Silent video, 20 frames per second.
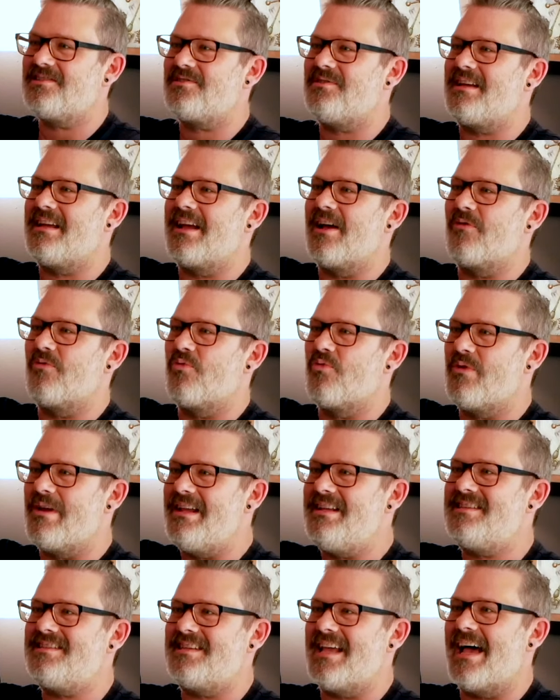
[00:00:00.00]
so he can get
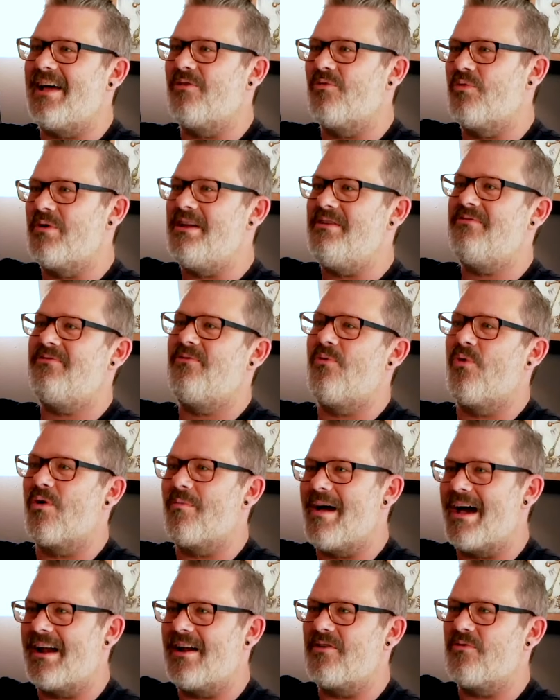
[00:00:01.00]
reset,
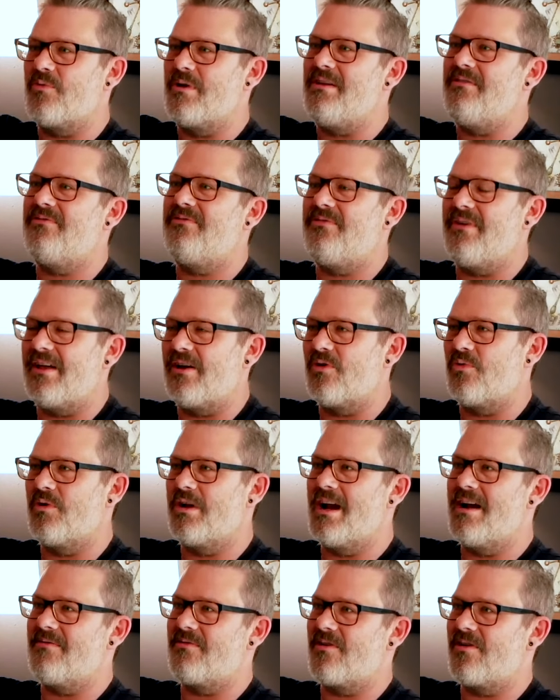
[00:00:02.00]
reformatted, refit, or
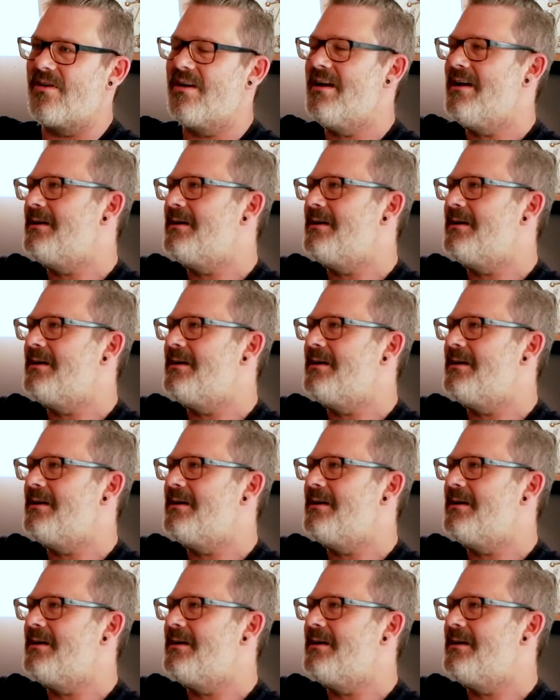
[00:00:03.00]
whatever.